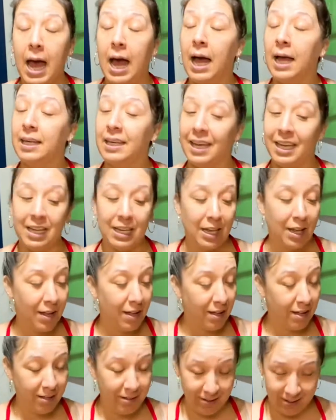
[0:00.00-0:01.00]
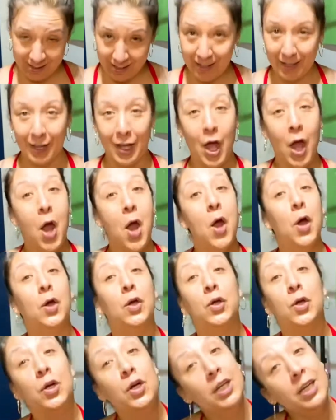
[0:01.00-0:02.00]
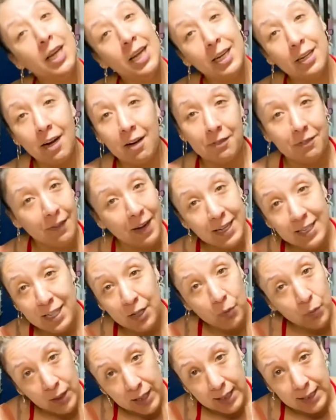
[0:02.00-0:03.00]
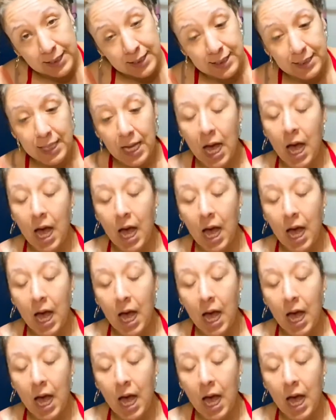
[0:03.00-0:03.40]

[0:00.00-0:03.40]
Again, good luck on finding wicks.